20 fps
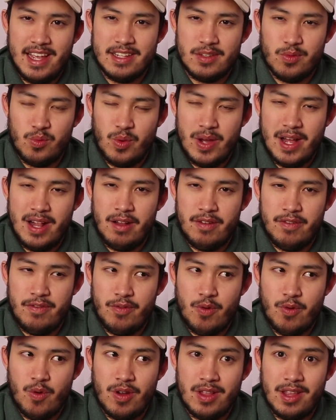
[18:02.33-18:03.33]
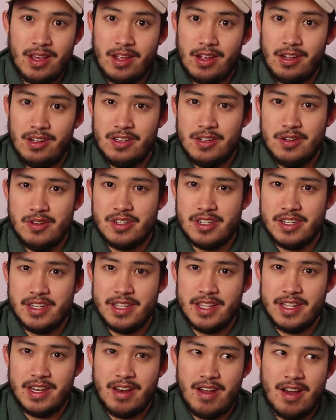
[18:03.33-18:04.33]
as well for the conclusion
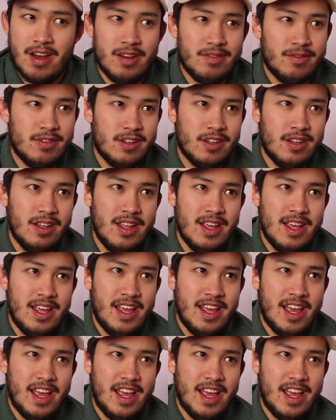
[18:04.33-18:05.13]
of the novel.